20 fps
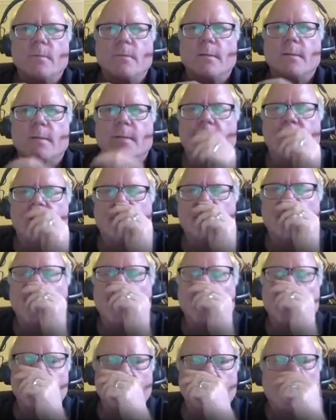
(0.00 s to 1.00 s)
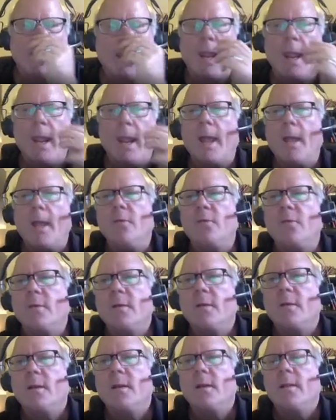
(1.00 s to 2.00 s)
right? And
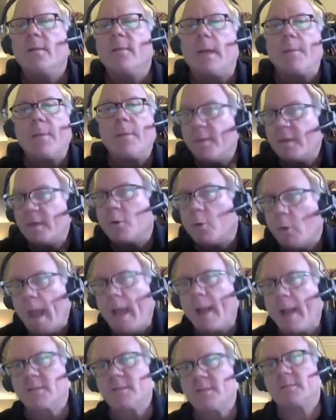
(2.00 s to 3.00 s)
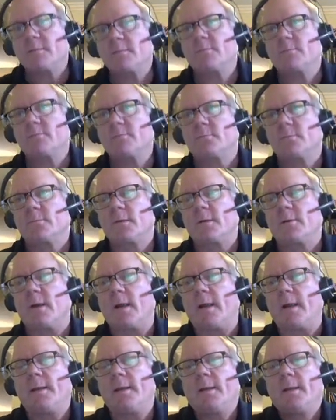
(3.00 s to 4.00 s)
that may be correct, right?
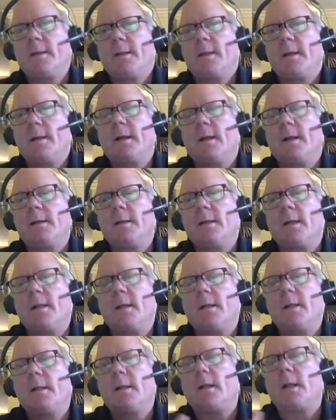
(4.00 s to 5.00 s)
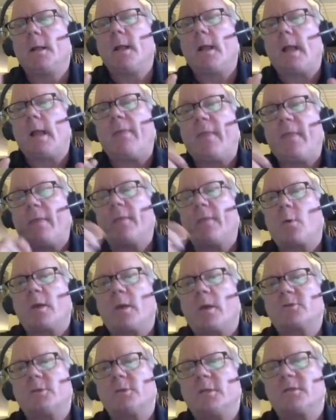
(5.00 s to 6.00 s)
And then the question
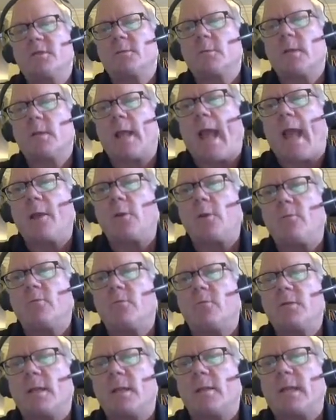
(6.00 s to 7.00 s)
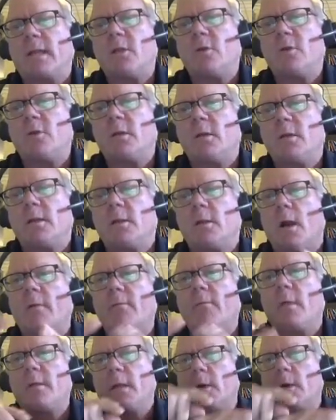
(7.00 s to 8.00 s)
is, how do the
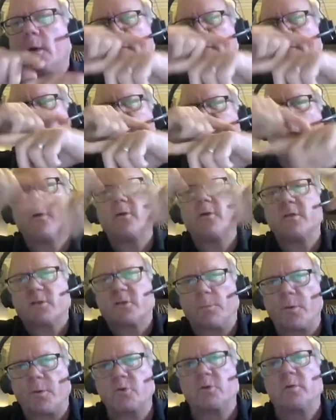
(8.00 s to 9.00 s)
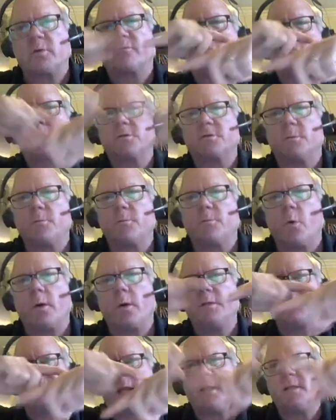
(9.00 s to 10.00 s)
entire distribution of girls and boys,
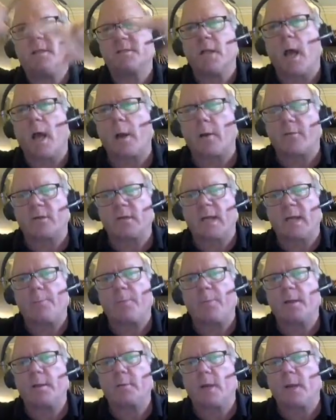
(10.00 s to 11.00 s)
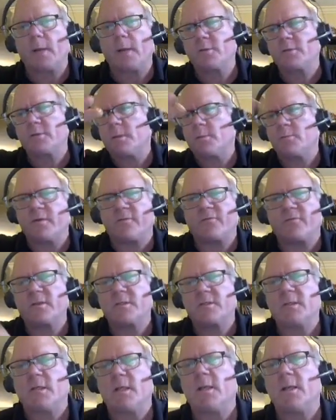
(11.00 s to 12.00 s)
say, is not overlapping, right? There's some difference
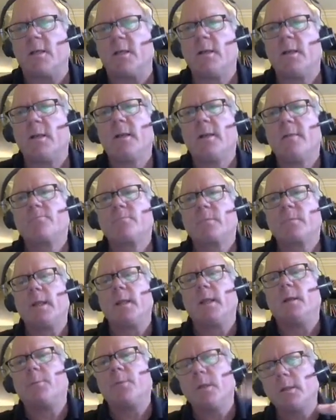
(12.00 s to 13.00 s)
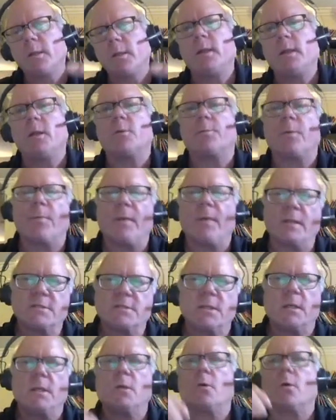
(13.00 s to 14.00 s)
in ability or
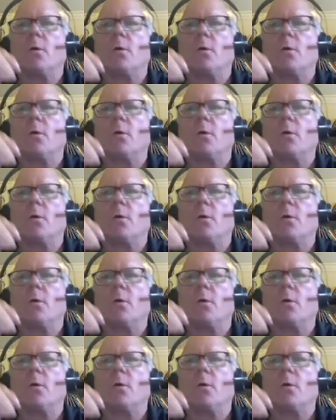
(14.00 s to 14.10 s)
propensity, or